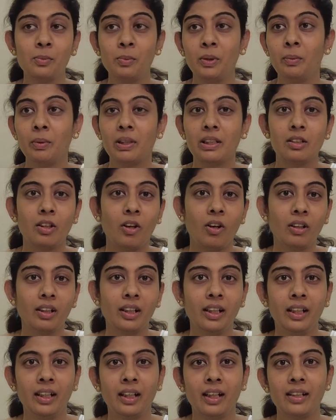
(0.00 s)
we were
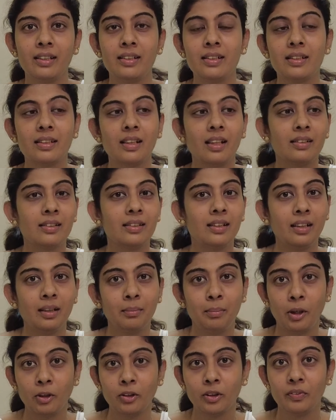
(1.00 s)
talking and discussing
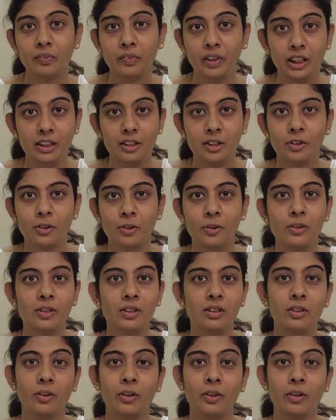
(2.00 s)
about the videos